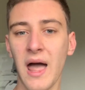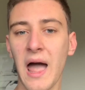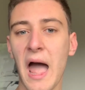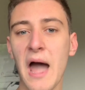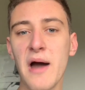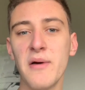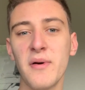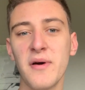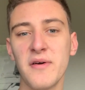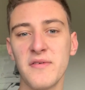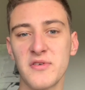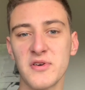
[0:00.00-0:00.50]

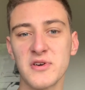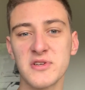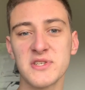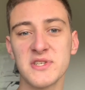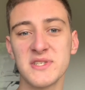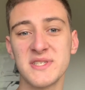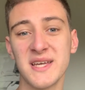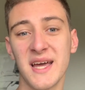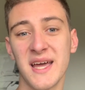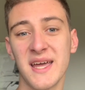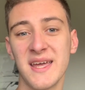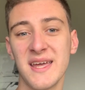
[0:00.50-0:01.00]
However,
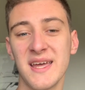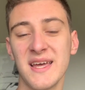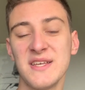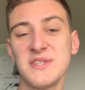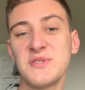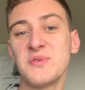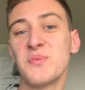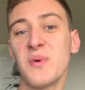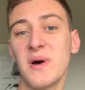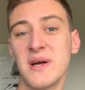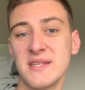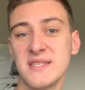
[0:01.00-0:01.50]
today
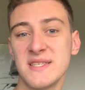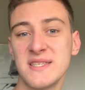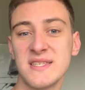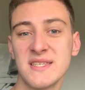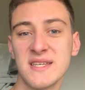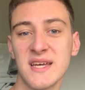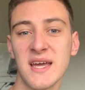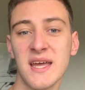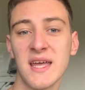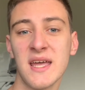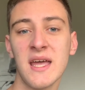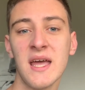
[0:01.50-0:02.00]
is
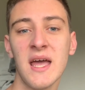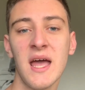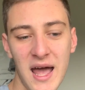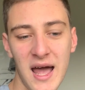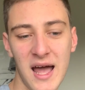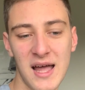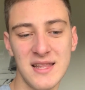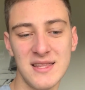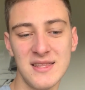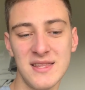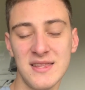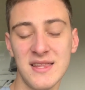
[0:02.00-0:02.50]
Wednesday
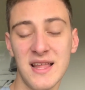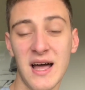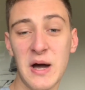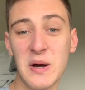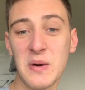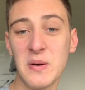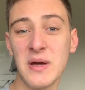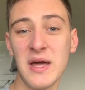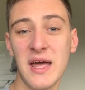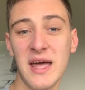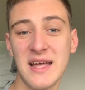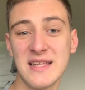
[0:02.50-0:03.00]
and
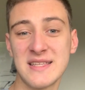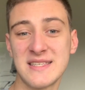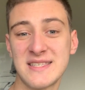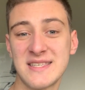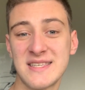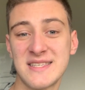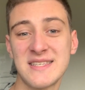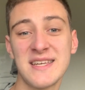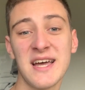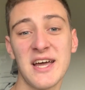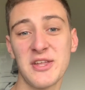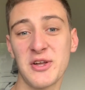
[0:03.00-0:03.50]
now
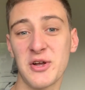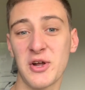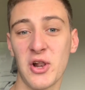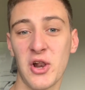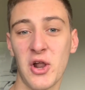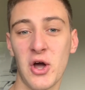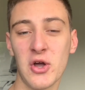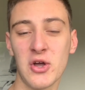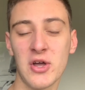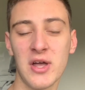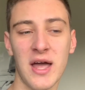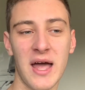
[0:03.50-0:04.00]
it's 10
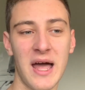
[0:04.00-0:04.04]
o'clock,